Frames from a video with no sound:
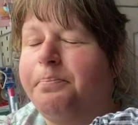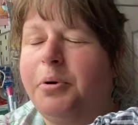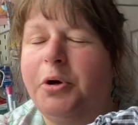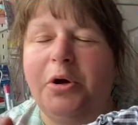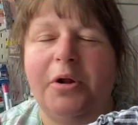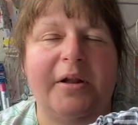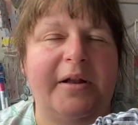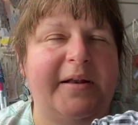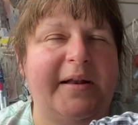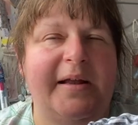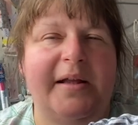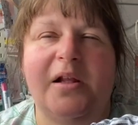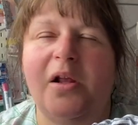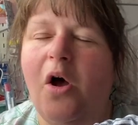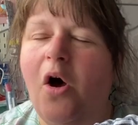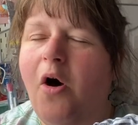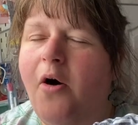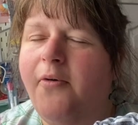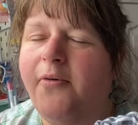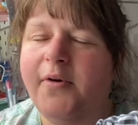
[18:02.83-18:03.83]
pulling this
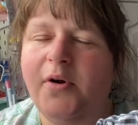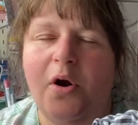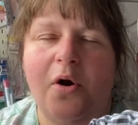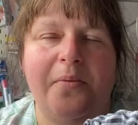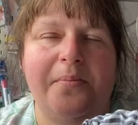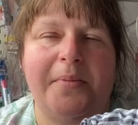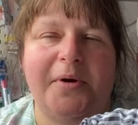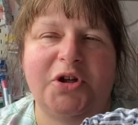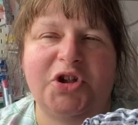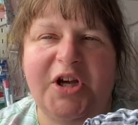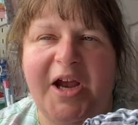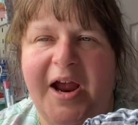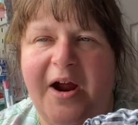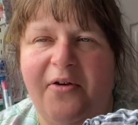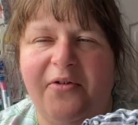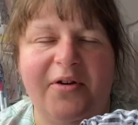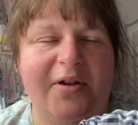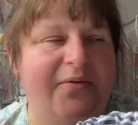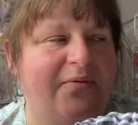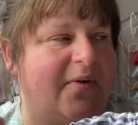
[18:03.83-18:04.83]
off and on my
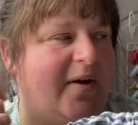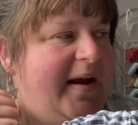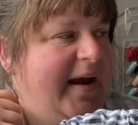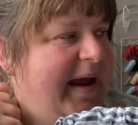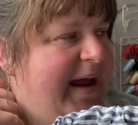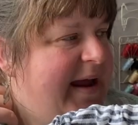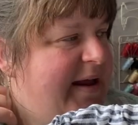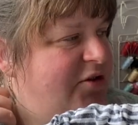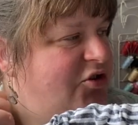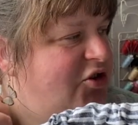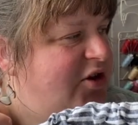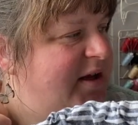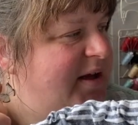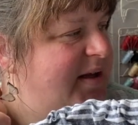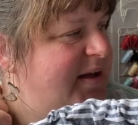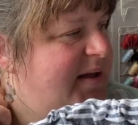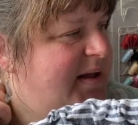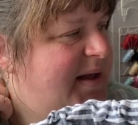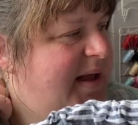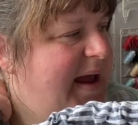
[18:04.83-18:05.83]
shelves for
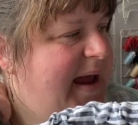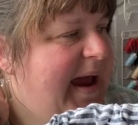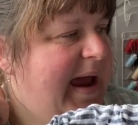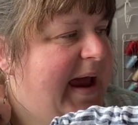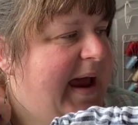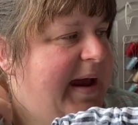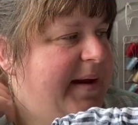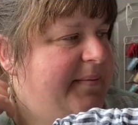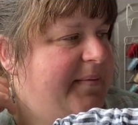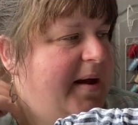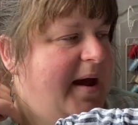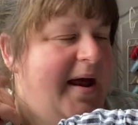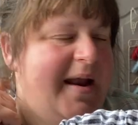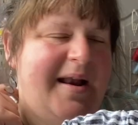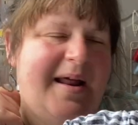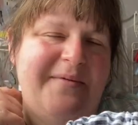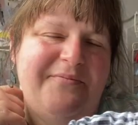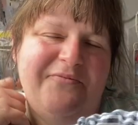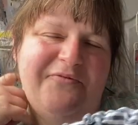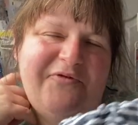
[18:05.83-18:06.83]
ages, um, and
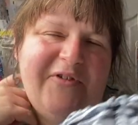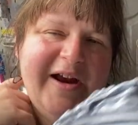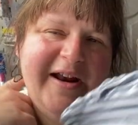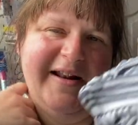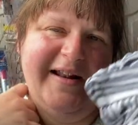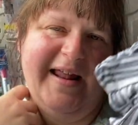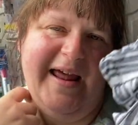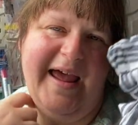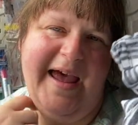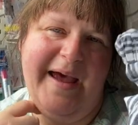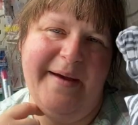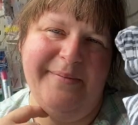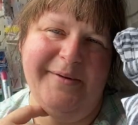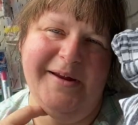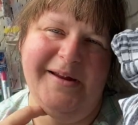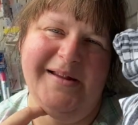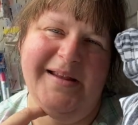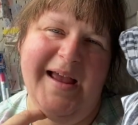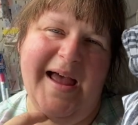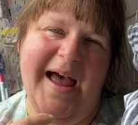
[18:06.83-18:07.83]
I'm finally
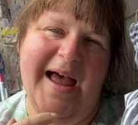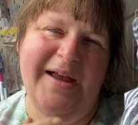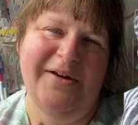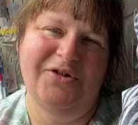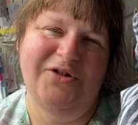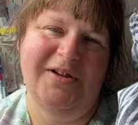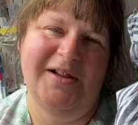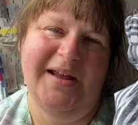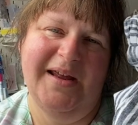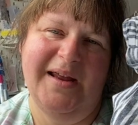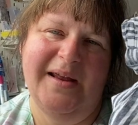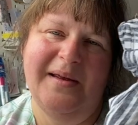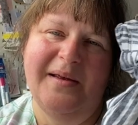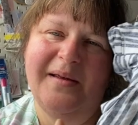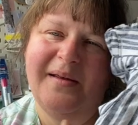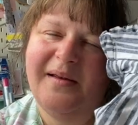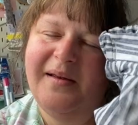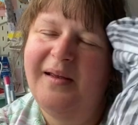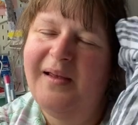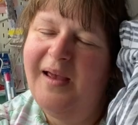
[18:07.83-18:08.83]
happy to actually
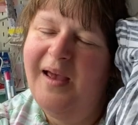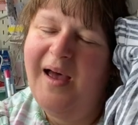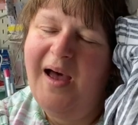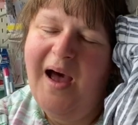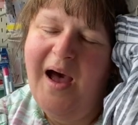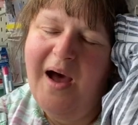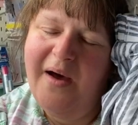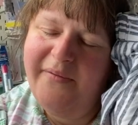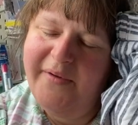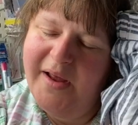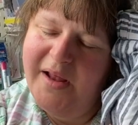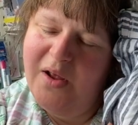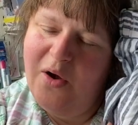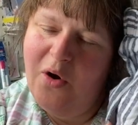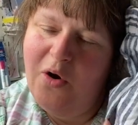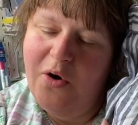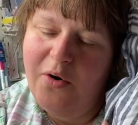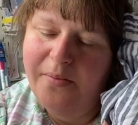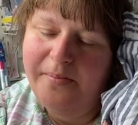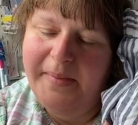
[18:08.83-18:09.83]
have it
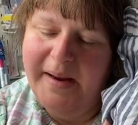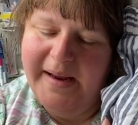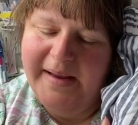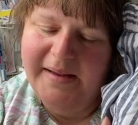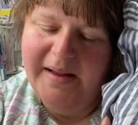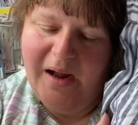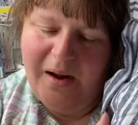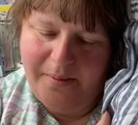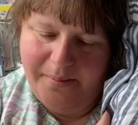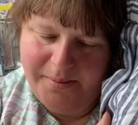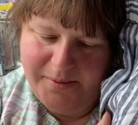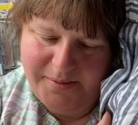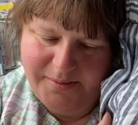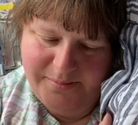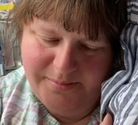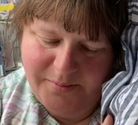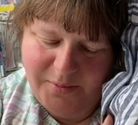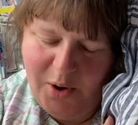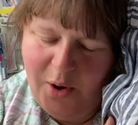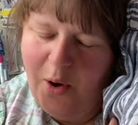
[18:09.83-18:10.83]
all made up.
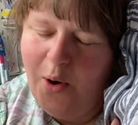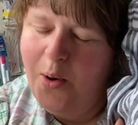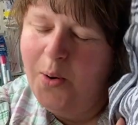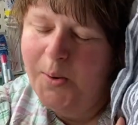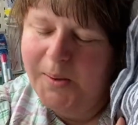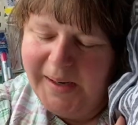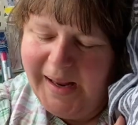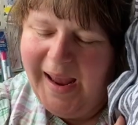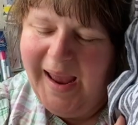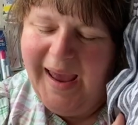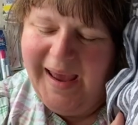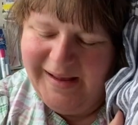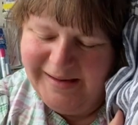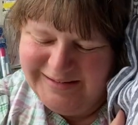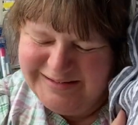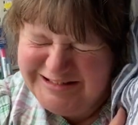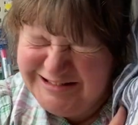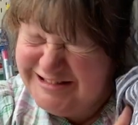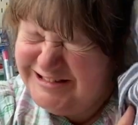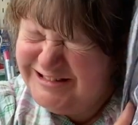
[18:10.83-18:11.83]
Oh yeah.
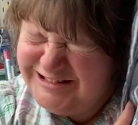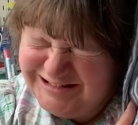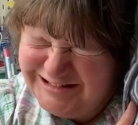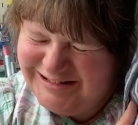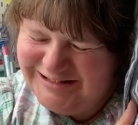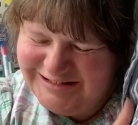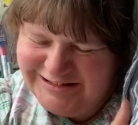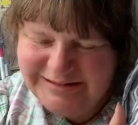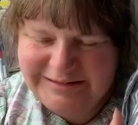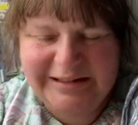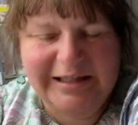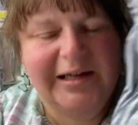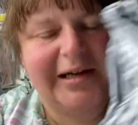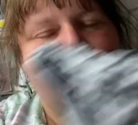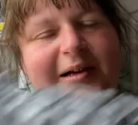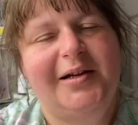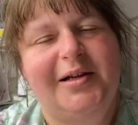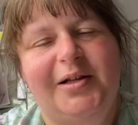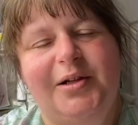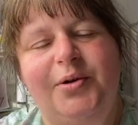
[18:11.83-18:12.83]

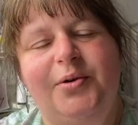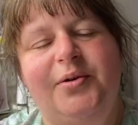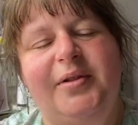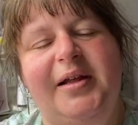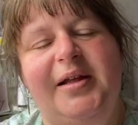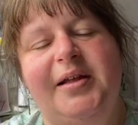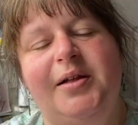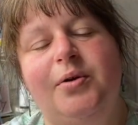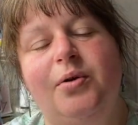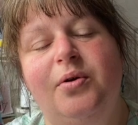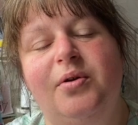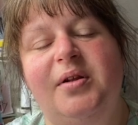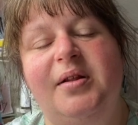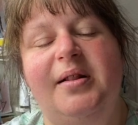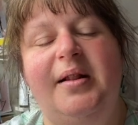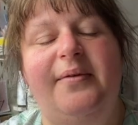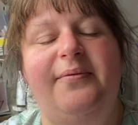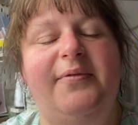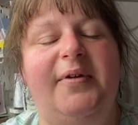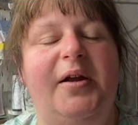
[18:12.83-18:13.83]
So this goes
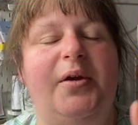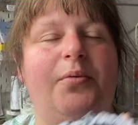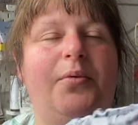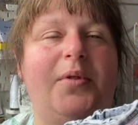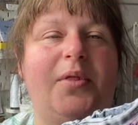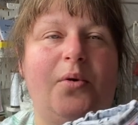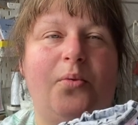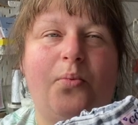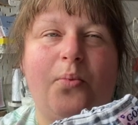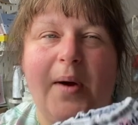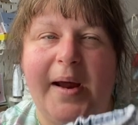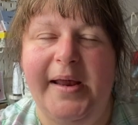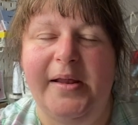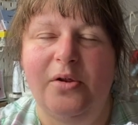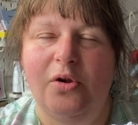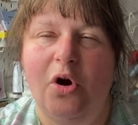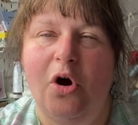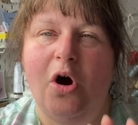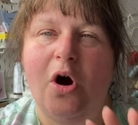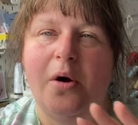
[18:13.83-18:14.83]
lovely with a white
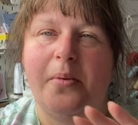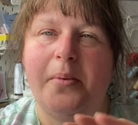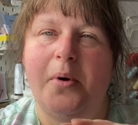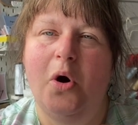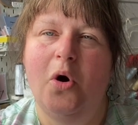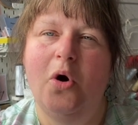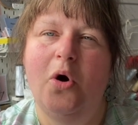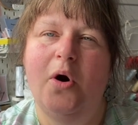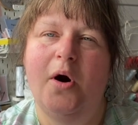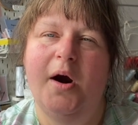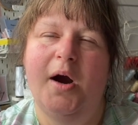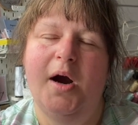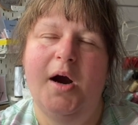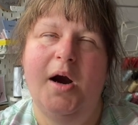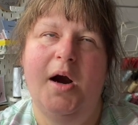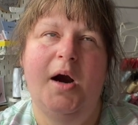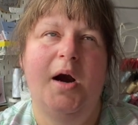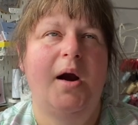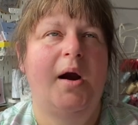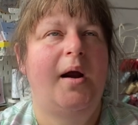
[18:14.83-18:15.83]
top,
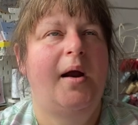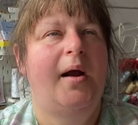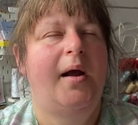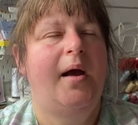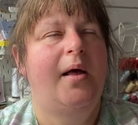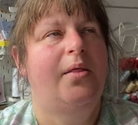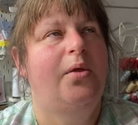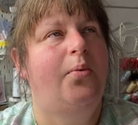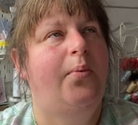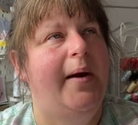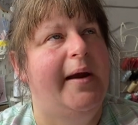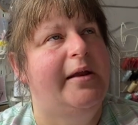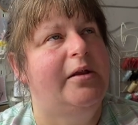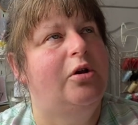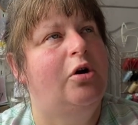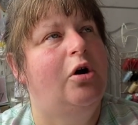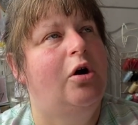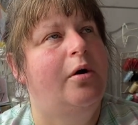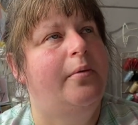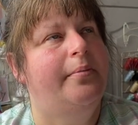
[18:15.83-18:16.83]
or the white
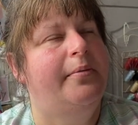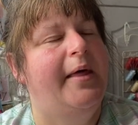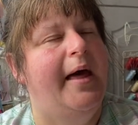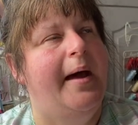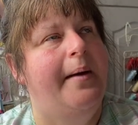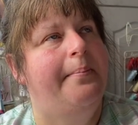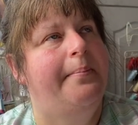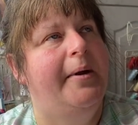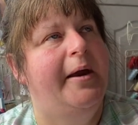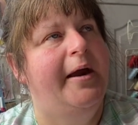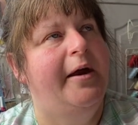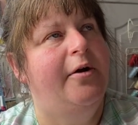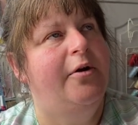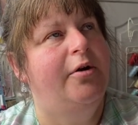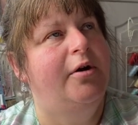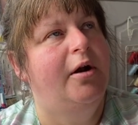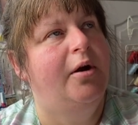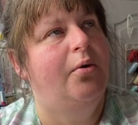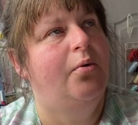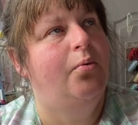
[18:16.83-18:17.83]
top that I
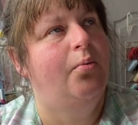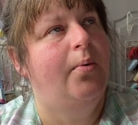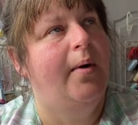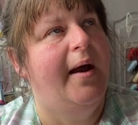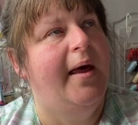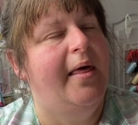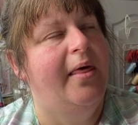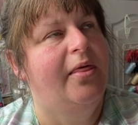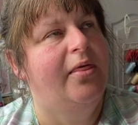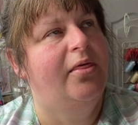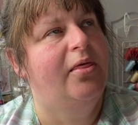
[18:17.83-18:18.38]
paired it with